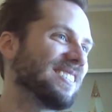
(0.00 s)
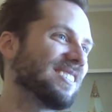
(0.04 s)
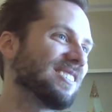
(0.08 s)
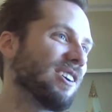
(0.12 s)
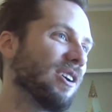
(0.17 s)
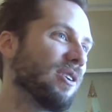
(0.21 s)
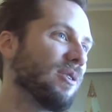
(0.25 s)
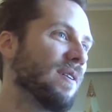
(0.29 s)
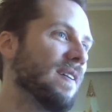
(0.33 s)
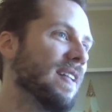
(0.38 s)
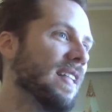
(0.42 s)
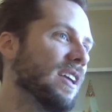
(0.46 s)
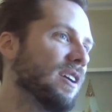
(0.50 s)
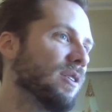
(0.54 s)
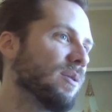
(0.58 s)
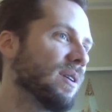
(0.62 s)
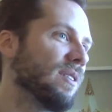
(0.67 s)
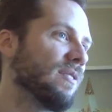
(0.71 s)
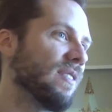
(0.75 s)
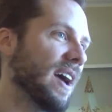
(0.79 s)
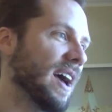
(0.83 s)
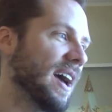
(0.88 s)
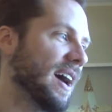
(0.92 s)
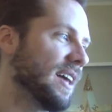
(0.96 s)
So
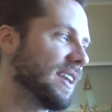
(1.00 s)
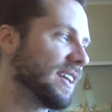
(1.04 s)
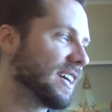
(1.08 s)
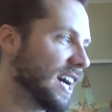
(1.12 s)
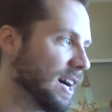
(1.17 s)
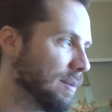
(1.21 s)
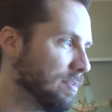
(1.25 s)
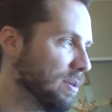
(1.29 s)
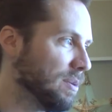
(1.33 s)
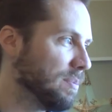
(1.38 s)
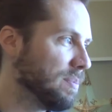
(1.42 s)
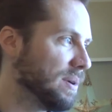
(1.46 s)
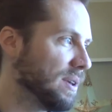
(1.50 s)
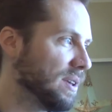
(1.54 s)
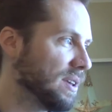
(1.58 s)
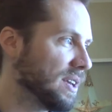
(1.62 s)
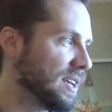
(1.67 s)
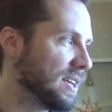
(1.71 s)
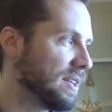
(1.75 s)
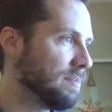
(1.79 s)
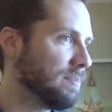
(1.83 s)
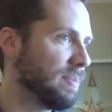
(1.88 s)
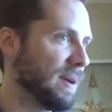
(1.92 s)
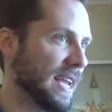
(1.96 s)
we've had a couple billion